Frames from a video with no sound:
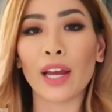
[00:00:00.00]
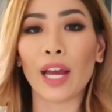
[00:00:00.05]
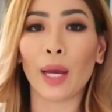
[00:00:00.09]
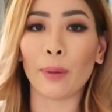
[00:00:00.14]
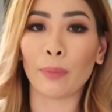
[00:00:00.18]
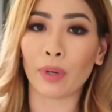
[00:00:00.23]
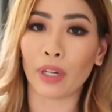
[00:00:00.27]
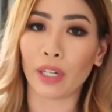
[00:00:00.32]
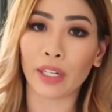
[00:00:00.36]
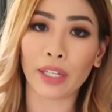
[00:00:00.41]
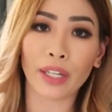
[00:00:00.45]
I'm
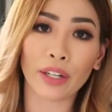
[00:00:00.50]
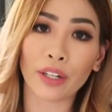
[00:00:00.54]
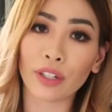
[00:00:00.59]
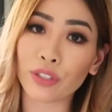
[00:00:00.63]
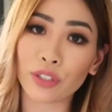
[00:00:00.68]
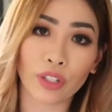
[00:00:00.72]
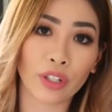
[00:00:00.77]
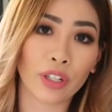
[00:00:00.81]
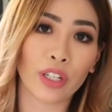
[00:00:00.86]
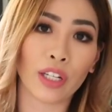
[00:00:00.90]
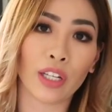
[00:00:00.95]
gonna get it
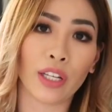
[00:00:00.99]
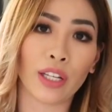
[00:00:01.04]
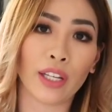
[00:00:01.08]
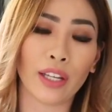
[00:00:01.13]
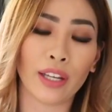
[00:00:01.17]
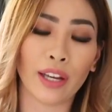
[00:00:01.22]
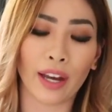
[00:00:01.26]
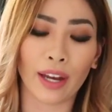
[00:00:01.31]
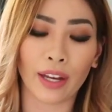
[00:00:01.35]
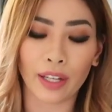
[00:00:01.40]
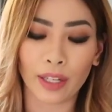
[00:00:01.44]

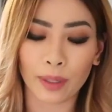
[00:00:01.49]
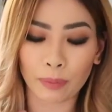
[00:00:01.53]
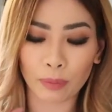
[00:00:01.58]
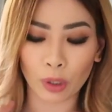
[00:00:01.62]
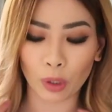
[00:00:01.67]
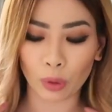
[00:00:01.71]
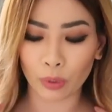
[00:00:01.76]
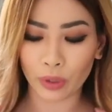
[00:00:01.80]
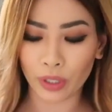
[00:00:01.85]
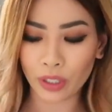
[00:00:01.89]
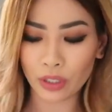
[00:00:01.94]
dirty. I am
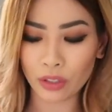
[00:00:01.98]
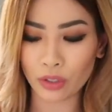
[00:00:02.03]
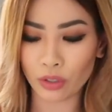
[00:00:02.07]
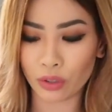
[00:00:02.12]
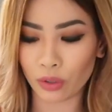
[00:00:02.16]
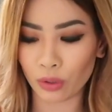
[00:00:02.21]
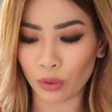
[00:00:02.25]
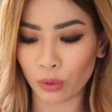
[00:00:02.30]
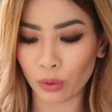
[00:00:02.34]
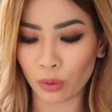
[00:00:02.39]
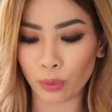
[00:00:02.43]
going
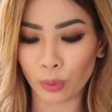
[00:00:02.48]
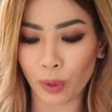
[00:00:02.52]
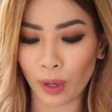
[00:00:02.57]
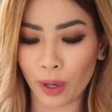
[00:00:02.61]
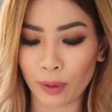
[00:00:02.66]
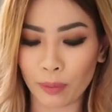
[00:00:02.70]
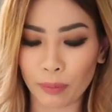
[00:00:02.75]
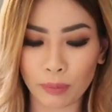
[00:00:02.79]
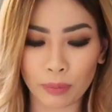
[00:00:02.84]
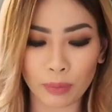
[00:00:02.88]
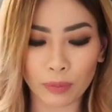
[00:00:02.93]
to
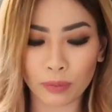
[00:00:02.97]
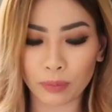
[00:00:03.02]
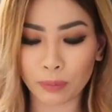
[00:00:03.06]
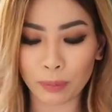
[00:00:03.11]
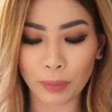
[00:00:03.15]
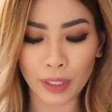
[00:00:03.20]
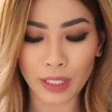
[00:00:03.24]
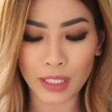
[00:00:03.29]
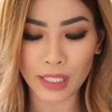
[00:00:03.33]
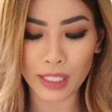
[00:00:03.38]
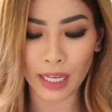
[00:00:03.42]

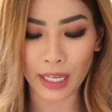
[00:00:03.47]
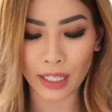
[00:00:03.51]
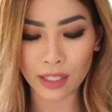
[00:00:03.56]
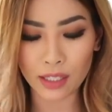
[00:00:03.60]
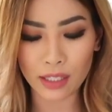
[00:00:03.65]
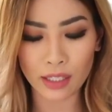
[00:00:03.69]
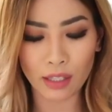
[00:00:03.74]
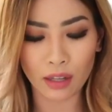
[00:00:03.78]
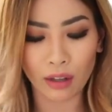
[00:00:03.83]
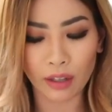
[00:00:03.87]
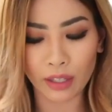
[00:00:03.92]
put
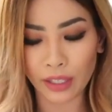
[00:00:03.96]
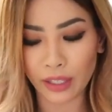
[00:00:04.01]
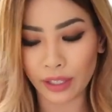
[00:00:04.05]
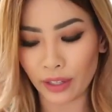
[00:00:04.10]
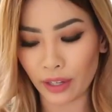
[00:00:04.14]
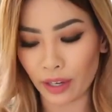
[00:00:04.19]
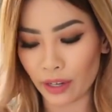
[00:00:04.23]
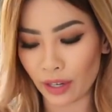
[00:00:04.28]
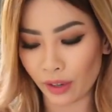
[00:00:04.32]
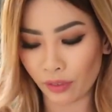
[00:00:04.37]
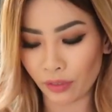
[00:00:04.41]
dents on it
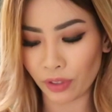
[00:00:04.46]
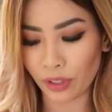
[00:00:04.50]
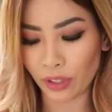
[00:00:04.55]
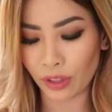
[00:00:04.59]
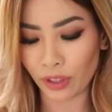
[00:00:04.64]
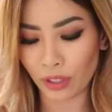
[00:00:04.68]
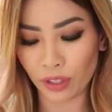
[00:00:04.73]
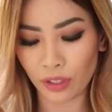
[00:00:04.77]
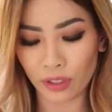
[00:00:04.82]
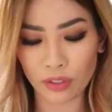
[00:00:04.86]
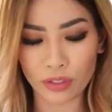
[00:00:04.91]
and
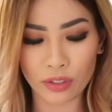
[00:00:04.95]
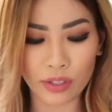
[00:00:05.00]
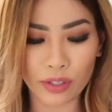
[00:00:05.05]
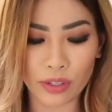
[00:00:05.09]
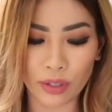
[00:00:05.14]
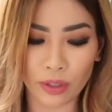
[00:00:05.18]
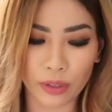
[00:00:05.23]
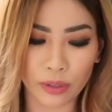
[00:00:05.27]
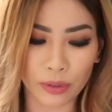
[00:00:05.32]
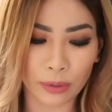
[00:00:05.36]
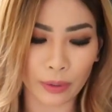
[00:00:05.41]
everything,
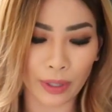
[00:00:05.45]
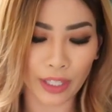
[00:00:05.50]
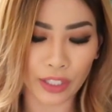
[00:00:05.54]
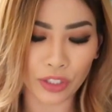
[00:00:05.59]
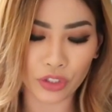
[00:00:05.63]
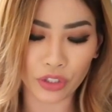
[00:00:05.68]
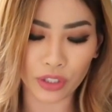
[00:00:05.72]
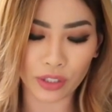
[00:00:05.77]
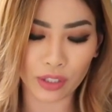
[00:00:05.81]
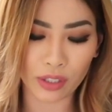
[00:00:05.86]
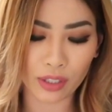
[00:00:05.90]
so I
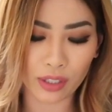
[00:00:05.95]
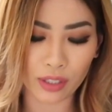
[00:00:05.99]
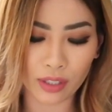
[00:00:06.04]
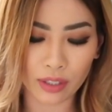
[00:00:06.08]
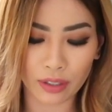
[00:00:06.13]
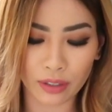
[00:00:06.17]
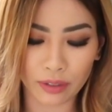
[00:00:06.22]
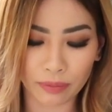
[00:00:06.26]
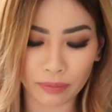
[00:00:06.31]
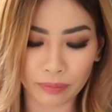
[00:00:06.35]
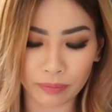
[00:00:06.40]
just,
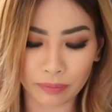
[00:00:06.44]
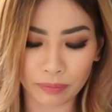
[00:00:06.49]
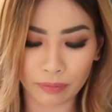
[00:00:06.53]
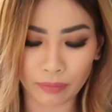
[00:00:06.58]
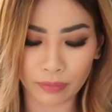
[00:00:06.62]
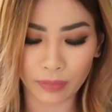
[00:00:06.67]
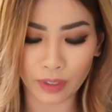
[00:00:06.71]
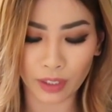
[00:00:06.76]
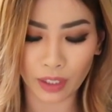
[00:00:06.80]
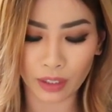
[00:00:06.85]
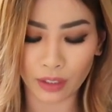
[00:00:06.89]

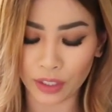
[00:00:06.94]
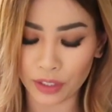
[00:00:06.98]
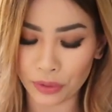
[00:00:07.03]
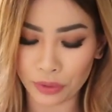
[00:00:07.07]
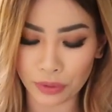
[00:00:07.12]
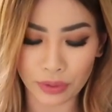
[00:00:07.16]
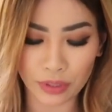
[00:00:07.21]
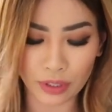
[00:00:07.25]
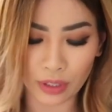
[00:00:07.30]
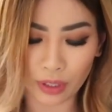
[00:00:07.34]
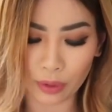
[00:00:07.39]
this
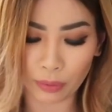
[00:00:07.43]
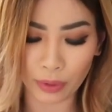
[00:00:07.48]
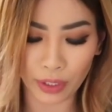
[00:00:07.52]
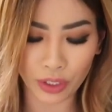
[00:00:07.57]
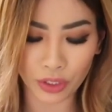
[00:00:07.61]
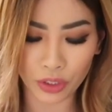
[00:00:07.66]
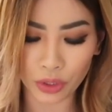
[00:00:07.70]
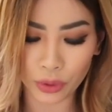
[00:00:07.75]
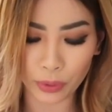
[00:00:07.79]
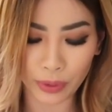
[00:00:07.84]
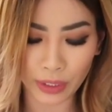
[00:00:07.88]
was the
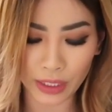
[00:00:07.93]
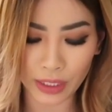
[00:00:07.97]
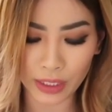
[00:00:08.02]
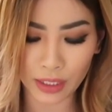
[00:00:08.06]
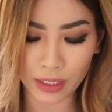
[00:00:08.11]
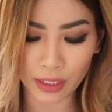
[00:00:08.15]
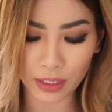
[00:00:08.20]
right choice.